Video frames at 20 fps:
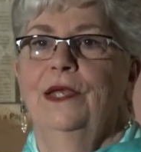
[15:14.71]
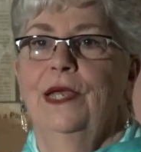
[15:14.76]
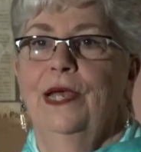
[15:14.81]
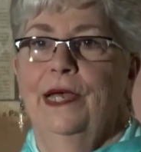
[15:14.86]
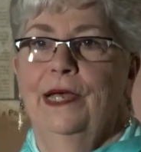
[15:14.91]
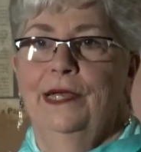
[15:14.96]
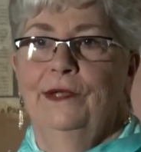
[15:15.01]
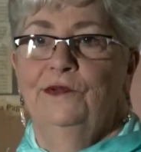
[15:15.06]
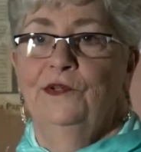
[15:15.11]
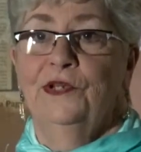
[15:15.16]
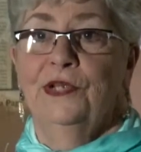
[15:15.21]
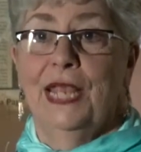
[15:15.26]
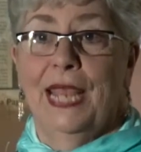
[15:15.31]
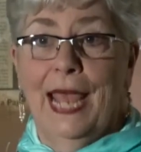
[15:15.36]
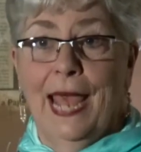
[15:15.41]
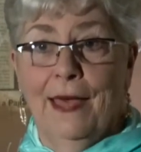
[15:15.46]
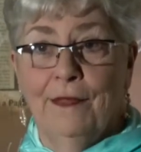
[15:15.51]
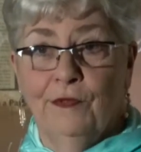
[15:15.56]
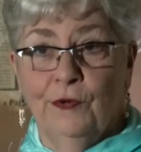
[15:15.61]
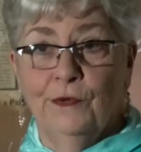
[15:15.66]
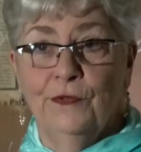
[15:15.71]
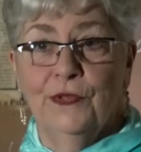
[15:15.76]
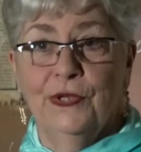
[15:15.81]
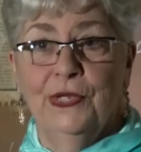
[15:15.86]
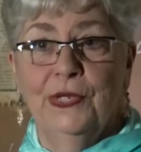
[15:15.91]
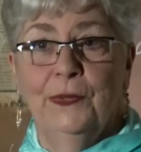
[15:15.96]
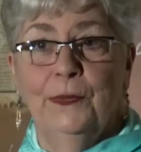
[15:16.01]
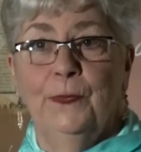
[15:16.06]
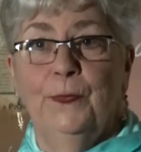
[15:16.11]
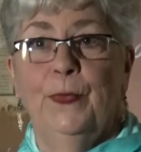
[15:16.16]
uh, to gather
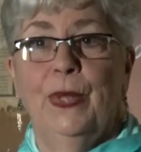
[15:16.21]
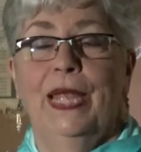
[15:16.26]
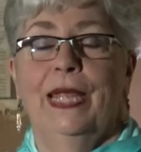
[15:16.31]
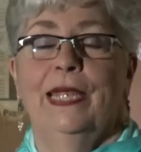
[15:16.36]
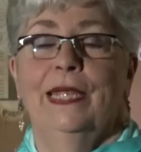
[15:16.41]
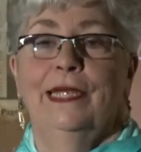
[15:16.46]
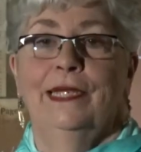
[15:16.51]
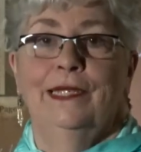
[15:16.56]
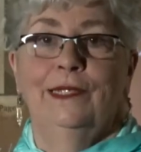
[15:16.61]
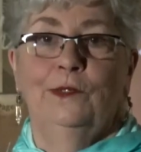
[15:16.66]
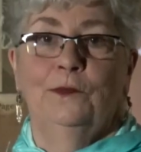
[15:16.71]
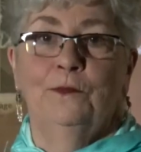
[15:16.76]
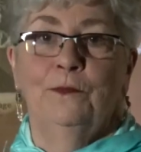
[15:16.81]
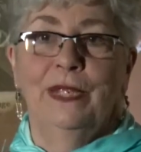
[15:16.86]
them and